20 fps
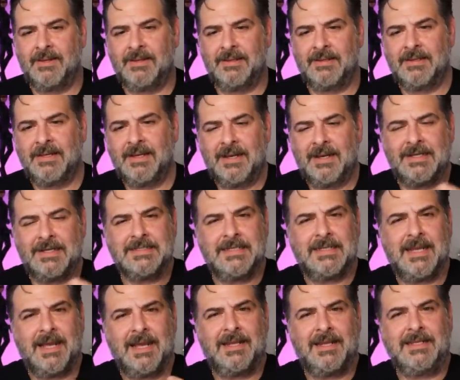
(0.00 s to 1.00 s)
And I said,
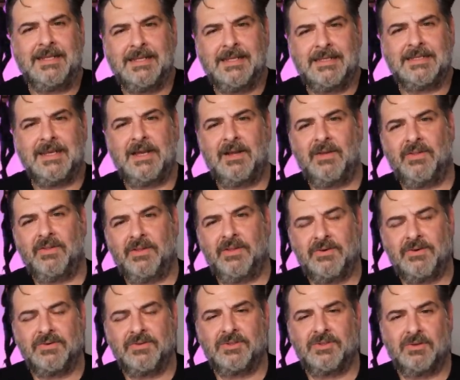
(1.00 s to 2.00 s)
how do you tell
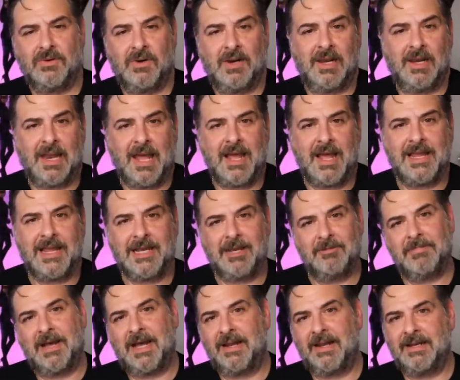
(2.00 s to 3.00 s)
those who are lying
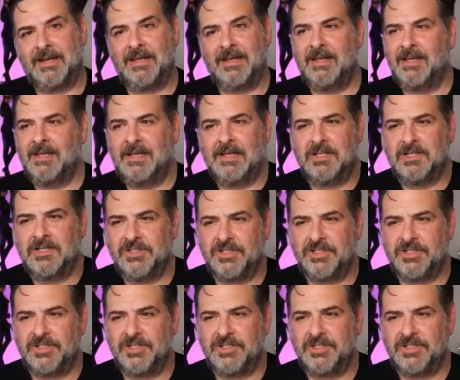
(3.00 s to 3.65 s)
about it?